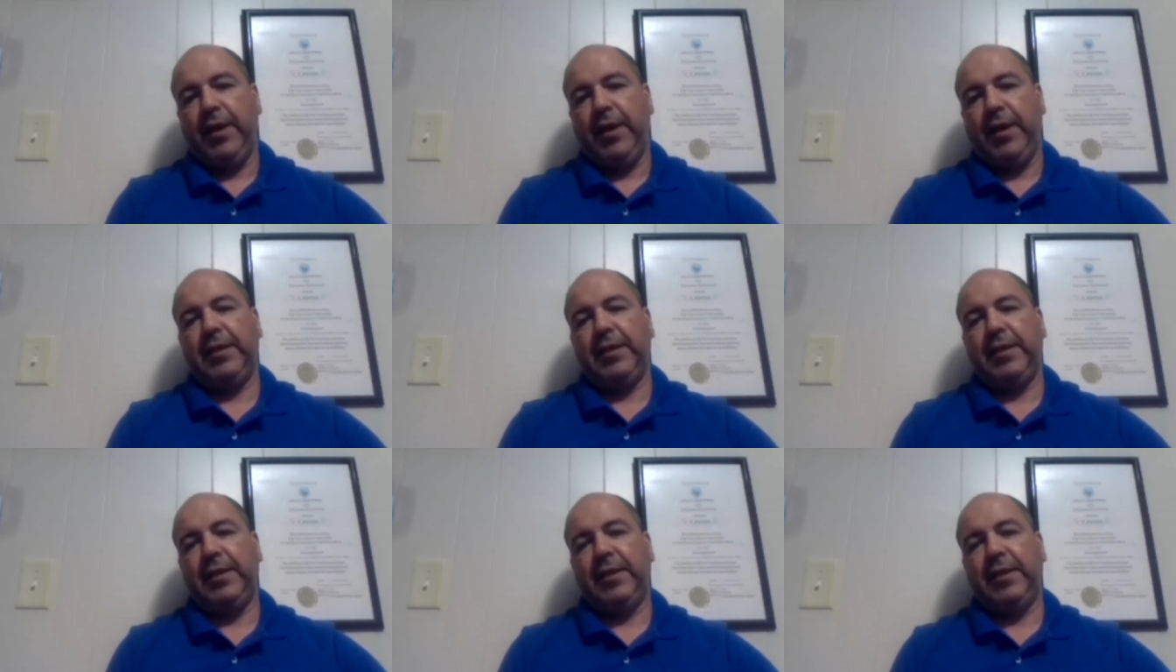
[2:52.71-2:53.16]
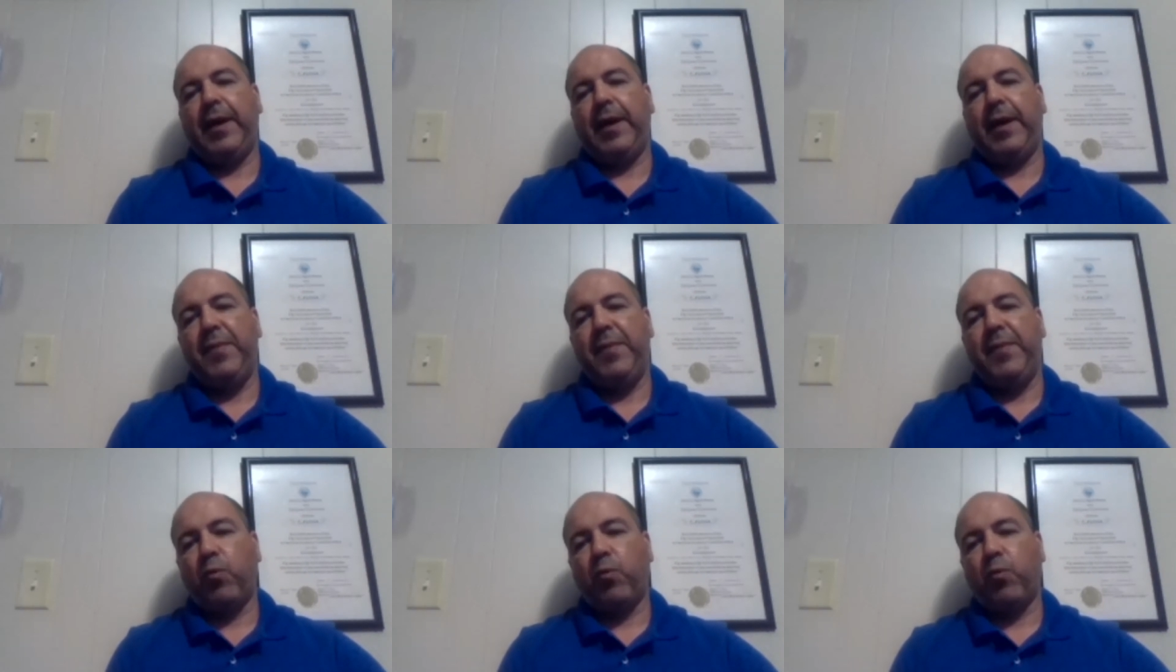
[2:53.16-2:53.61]
and
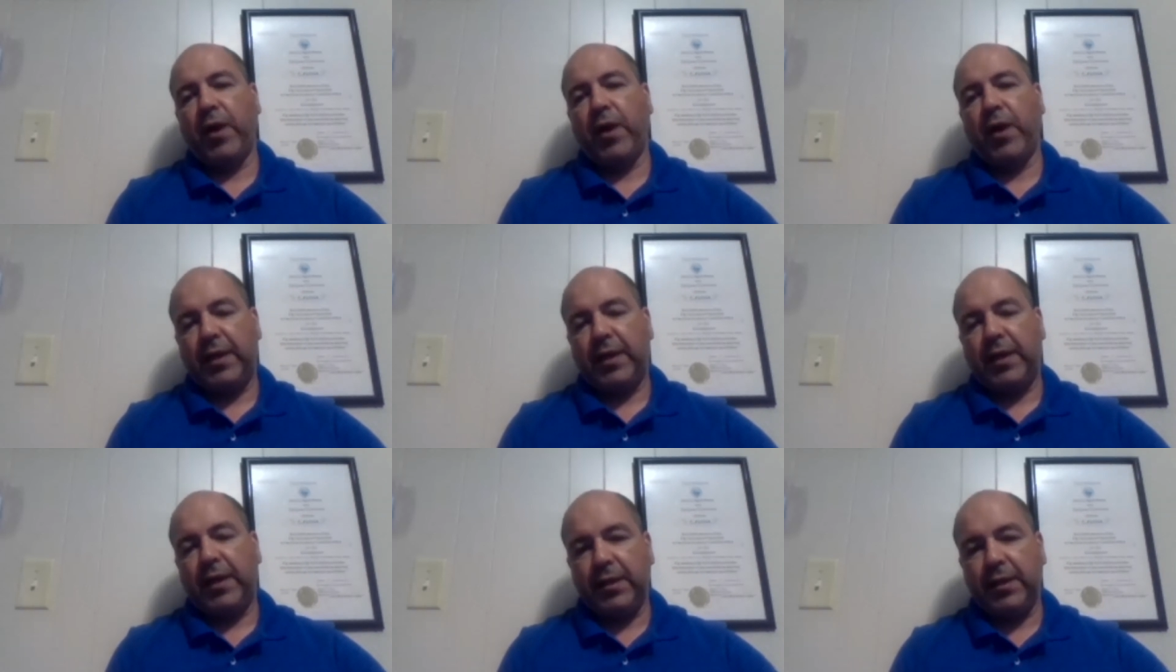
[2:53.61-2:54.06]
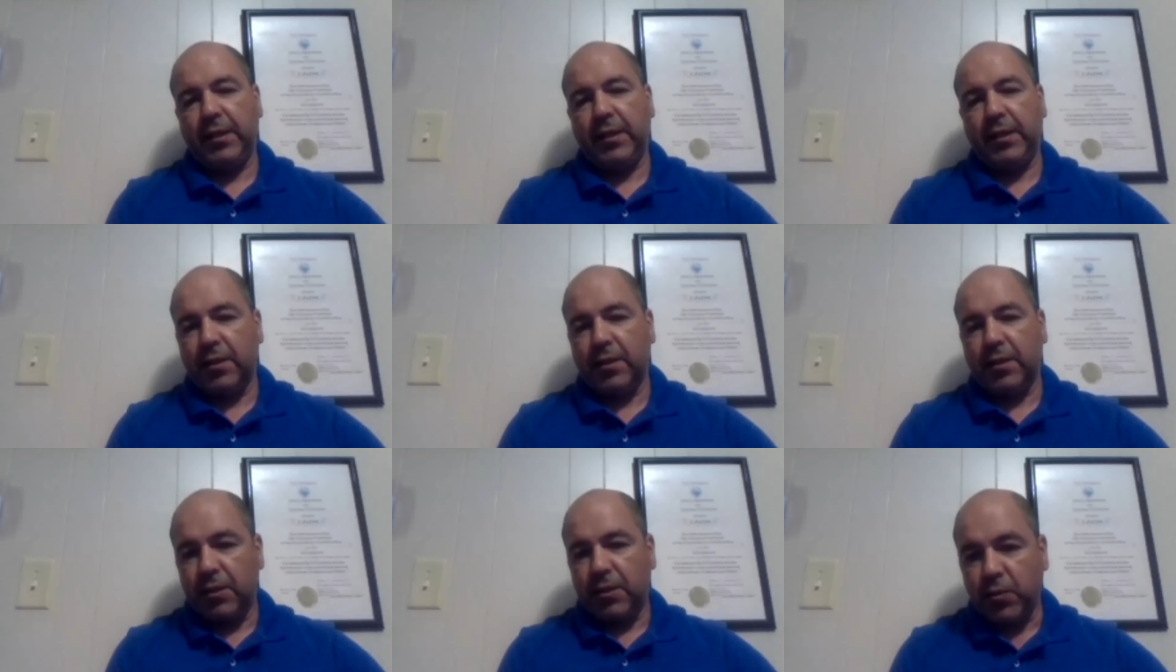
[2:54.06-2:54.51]
I be
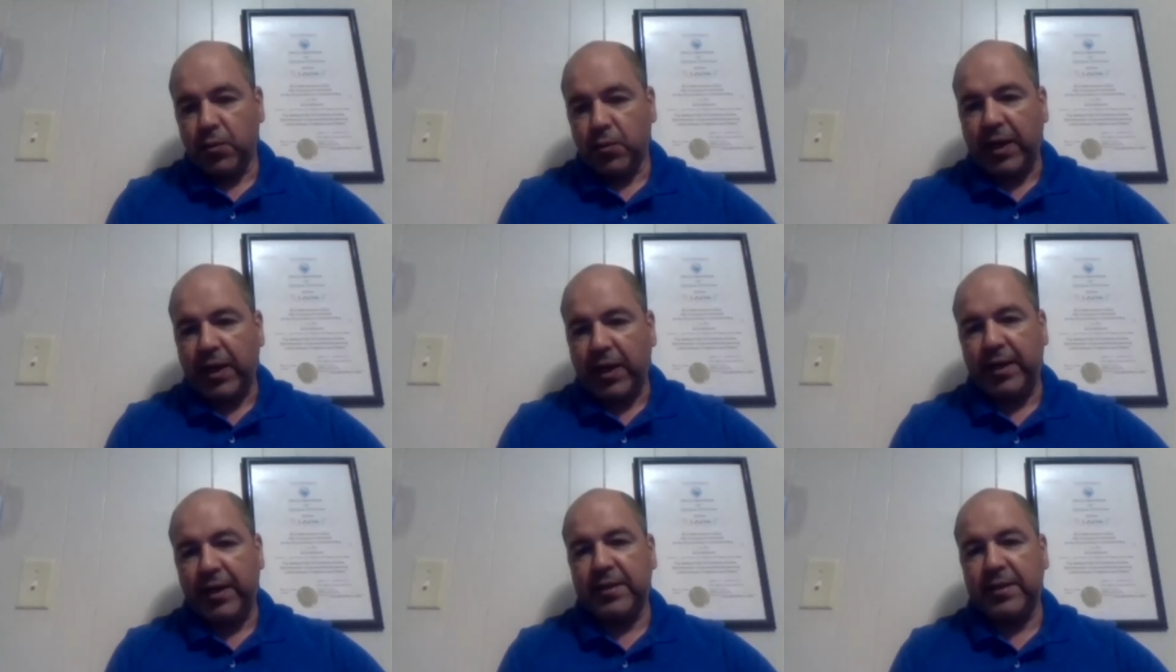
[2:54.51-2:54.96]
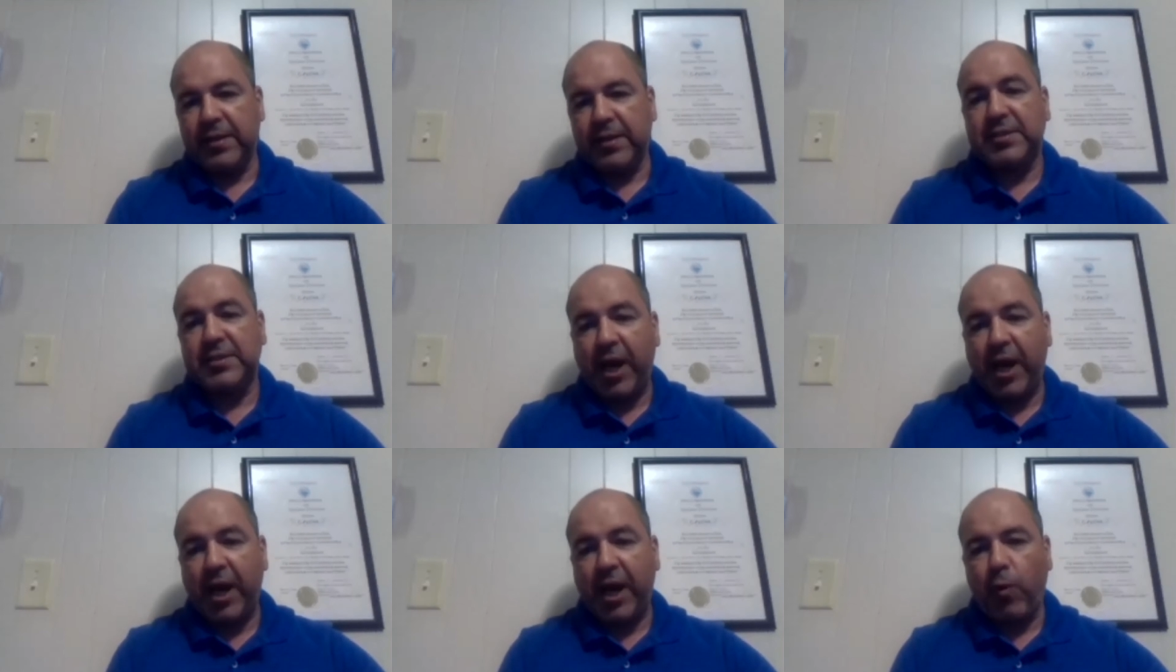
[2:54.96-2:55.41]
working to clean the
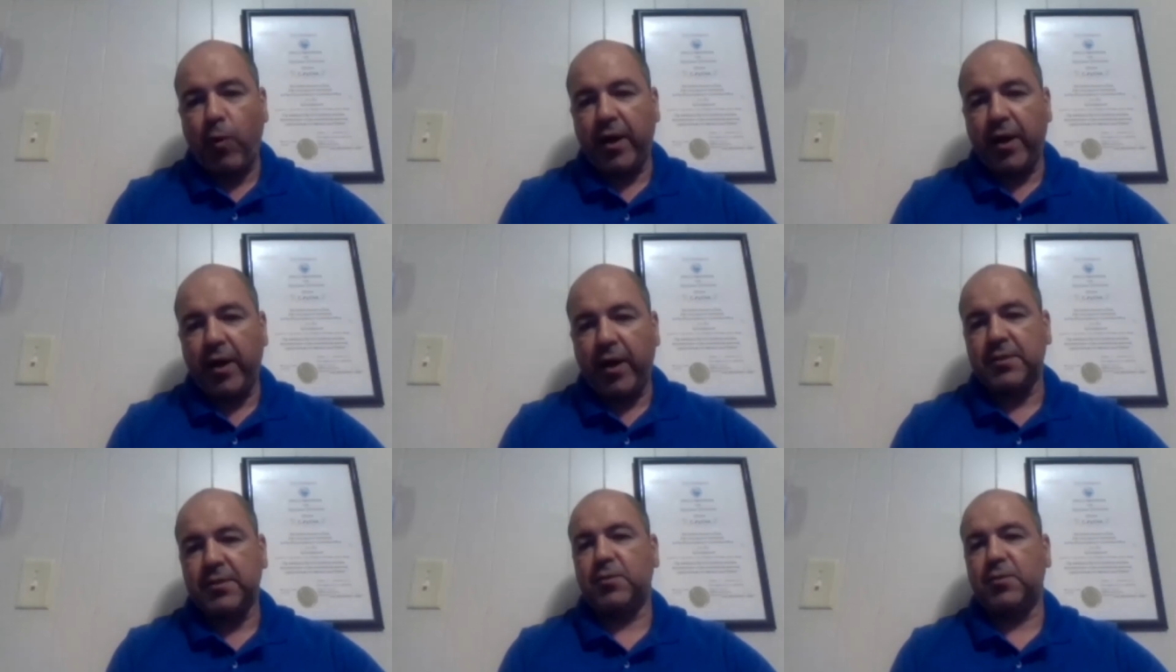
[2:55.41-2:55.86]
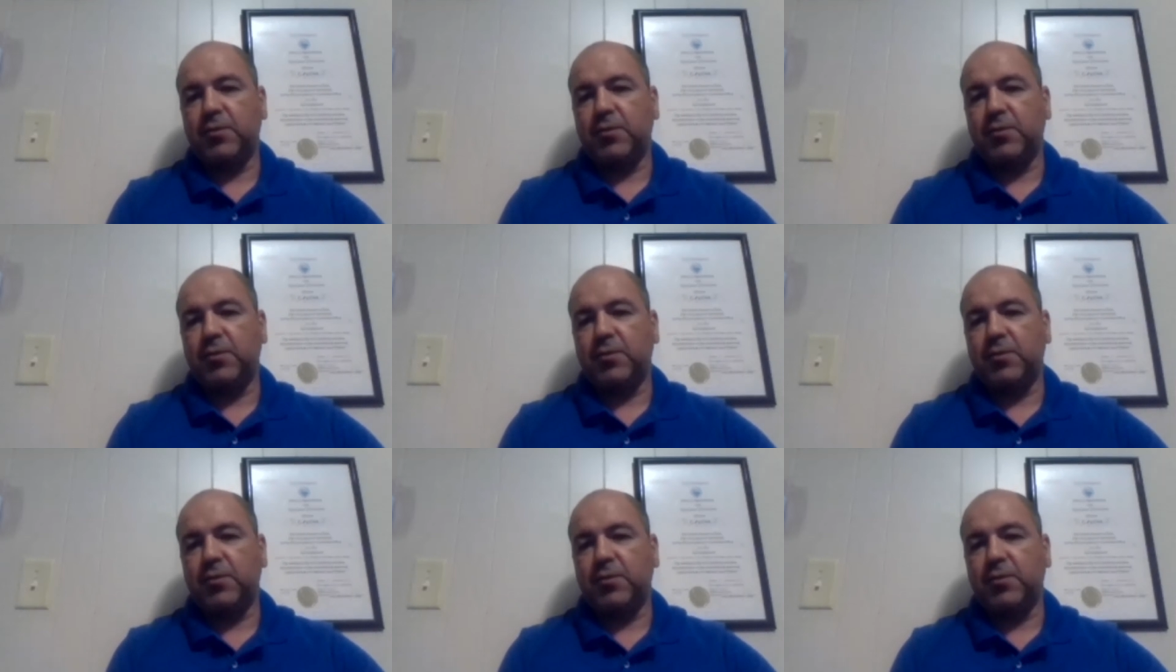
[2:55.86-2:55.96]
sidewalks,